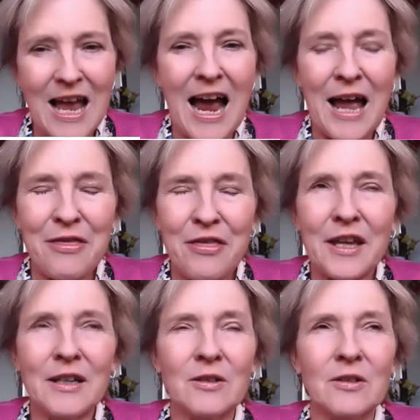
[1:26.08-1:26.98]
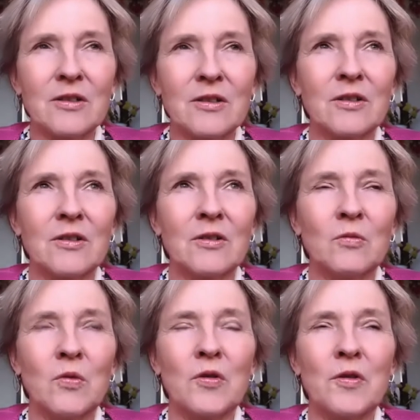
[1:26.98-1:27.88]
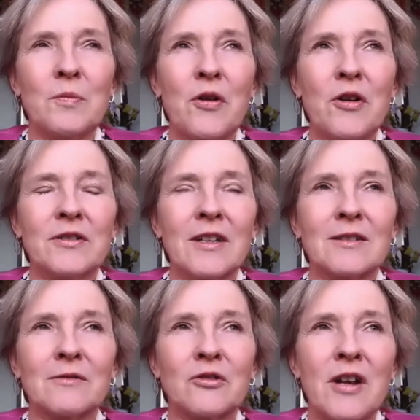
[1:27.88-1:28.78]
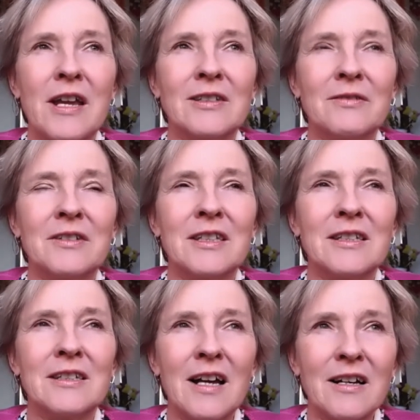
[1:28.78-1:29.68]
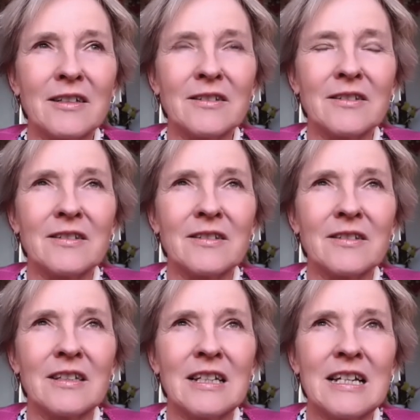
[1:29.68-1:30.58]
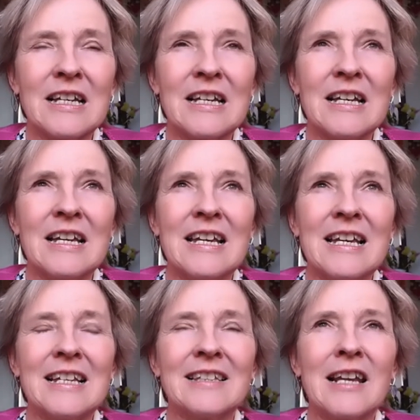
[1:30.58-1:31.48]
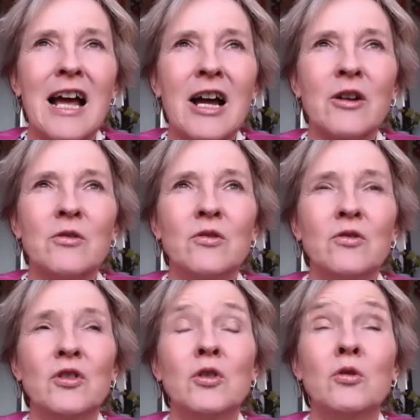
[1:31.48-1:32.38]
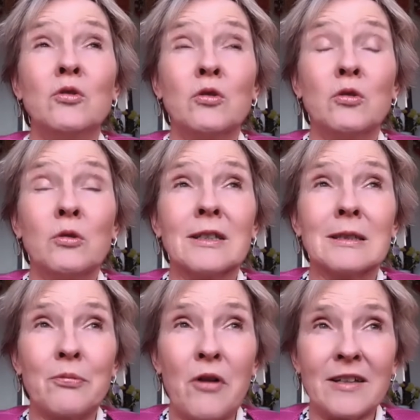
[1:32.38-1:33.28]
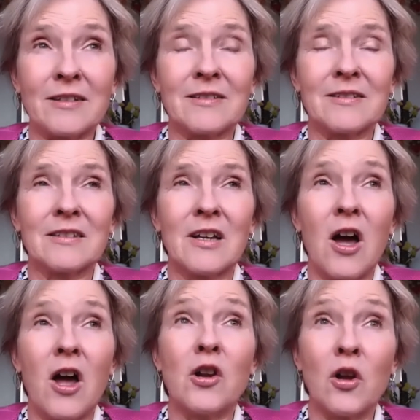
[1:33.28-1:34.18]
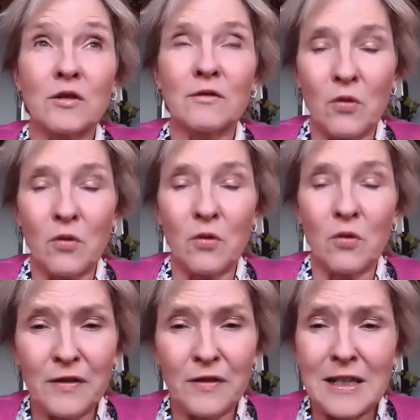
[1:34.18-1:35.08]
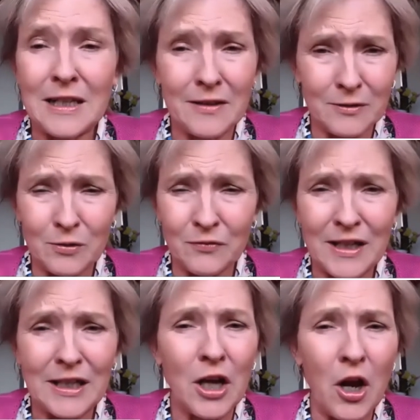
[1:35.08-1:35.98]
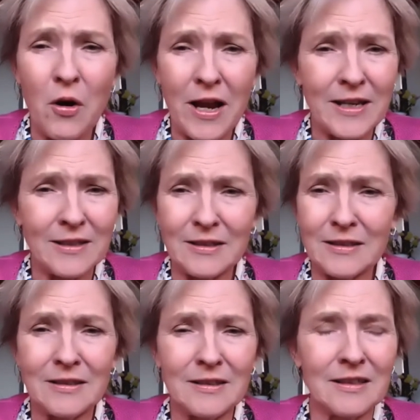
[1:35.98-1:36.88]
I think what the process of creativity does is allow you to express a lot of what you're feeling that's sort of incoherent and